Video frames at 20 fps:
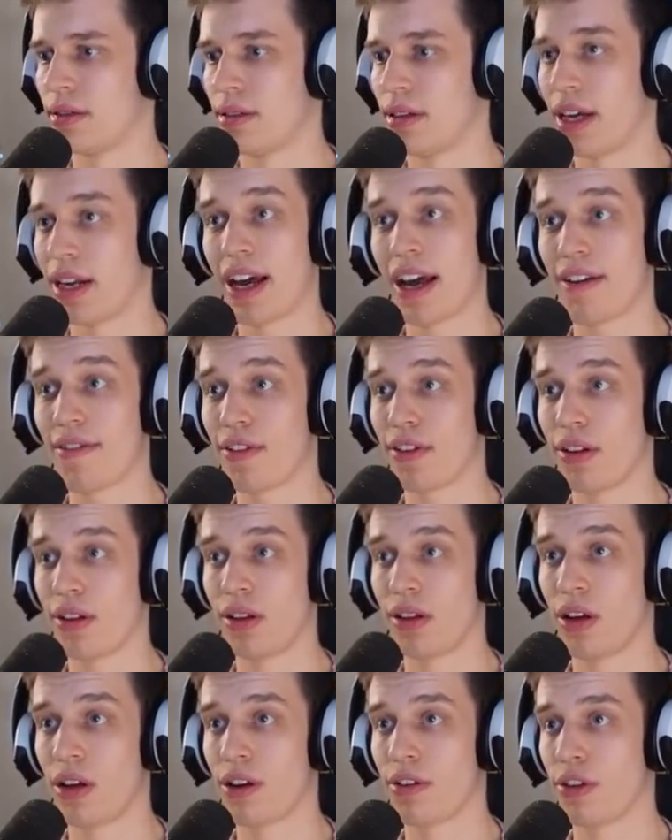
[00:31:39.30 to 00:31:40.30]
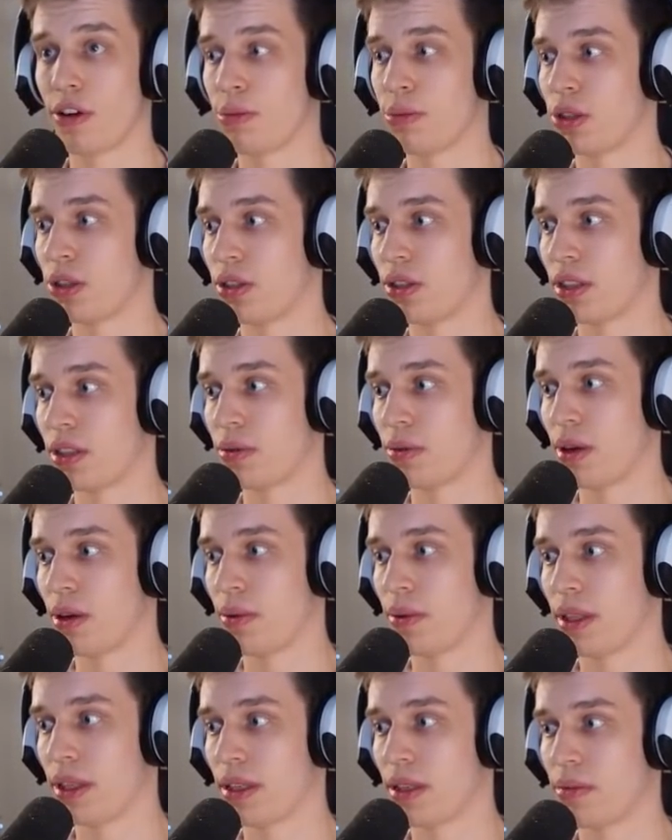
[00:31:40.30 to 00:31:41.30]
And I have a lot of options as well
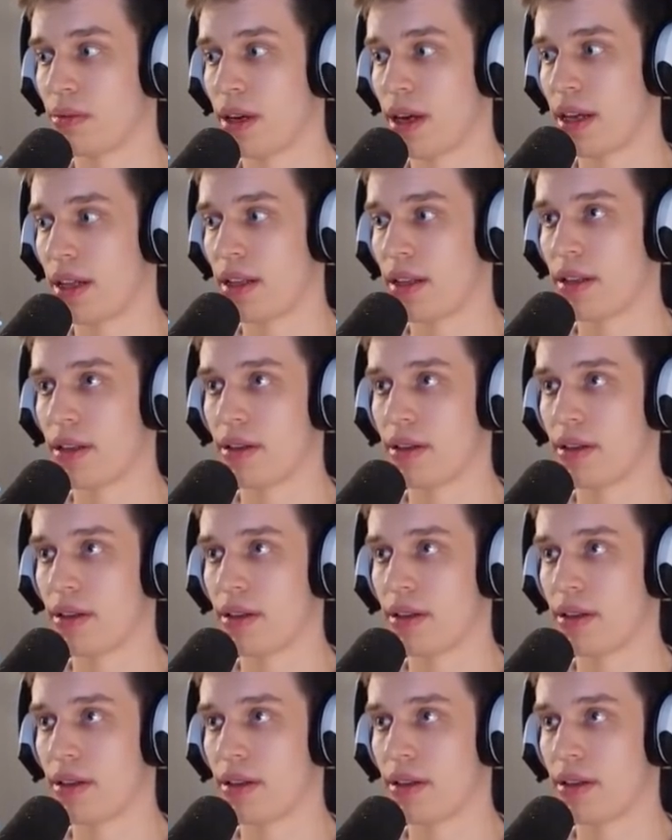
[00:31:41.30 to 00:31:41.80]
with this plan.